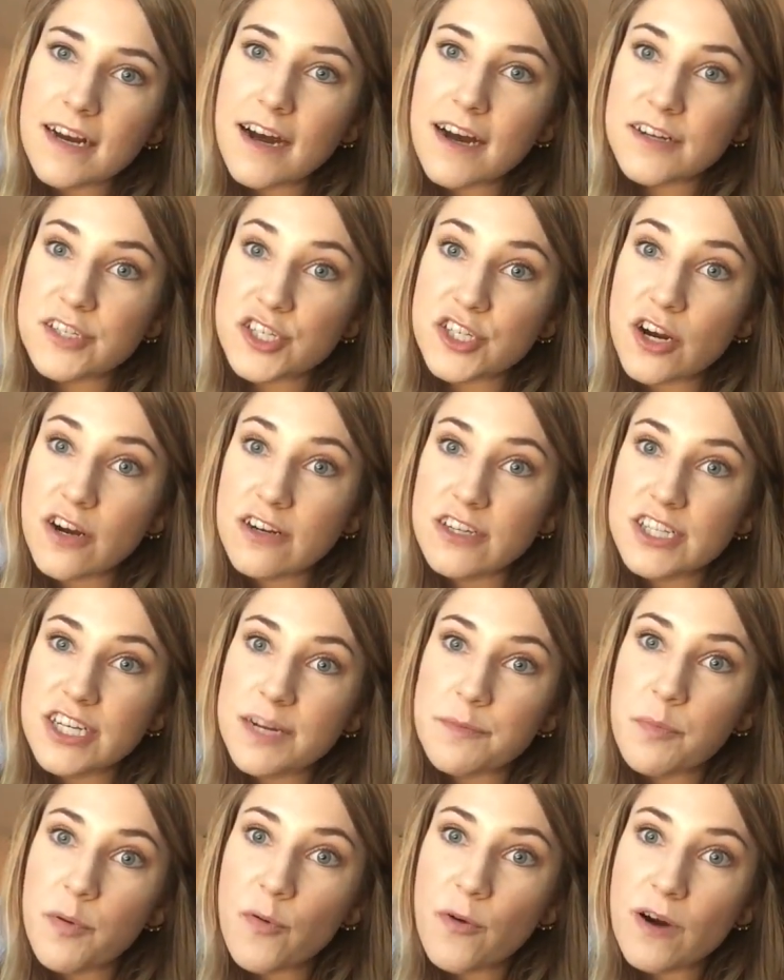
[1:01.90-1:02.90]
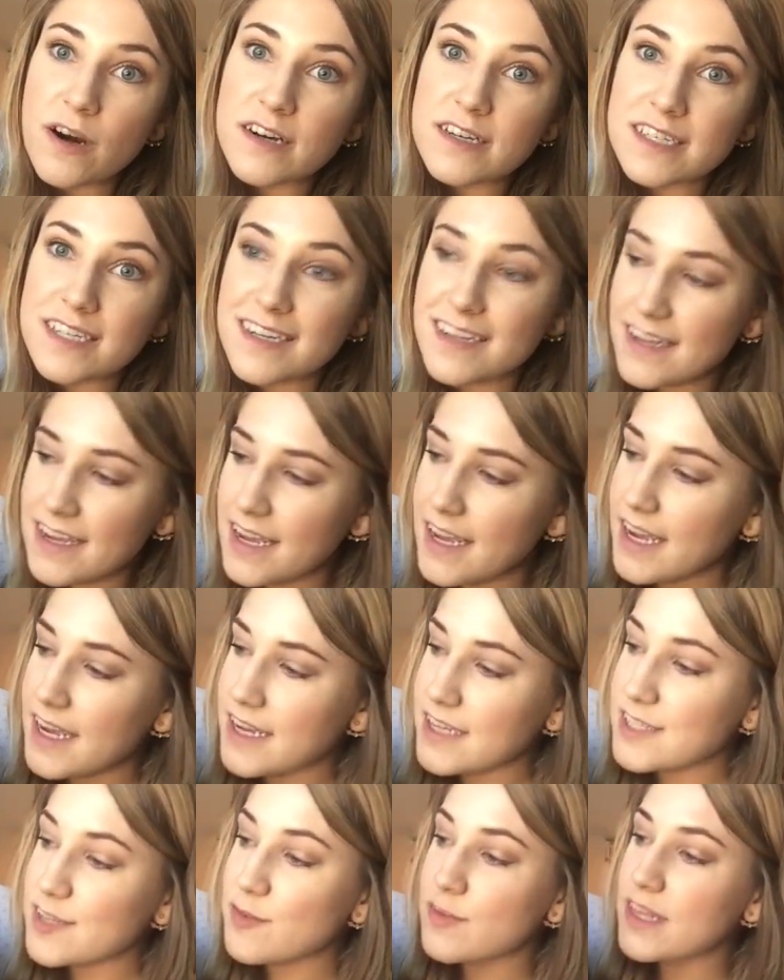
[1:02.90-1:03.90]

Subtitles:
a charging port. So